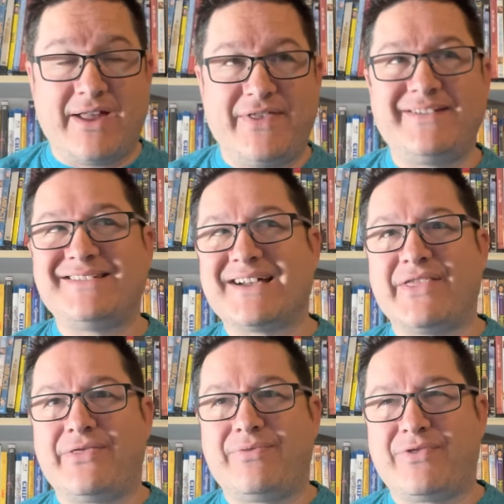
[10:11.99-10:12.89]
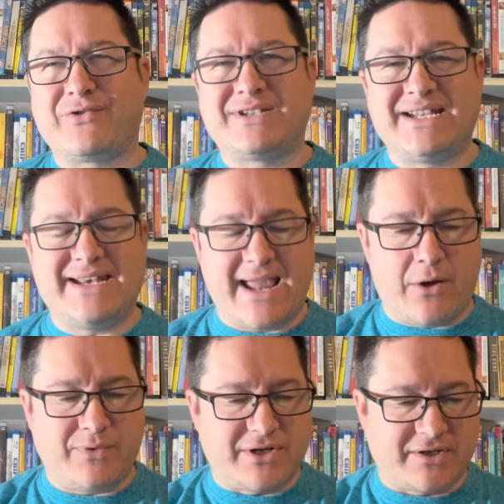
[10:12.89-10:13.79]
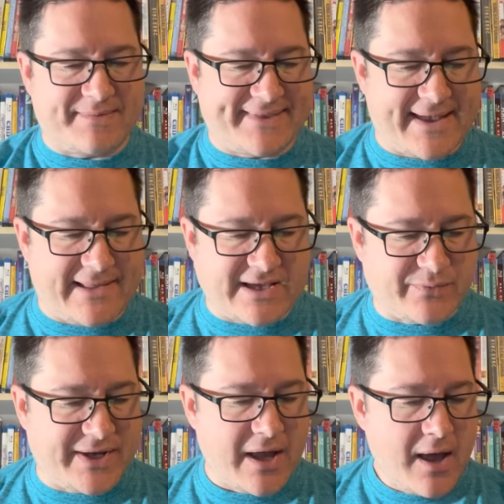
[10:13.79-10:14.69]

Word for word: I think she's got 13 now. We talked about that last week.